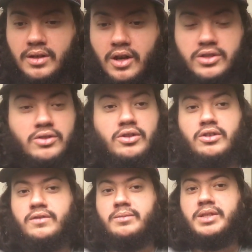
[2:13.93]
Also
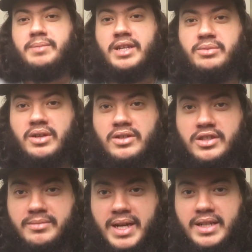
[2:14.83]
noted from this past week on
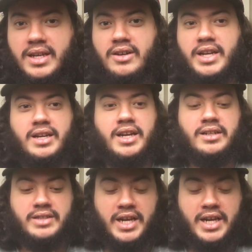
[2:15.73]
SmackDown,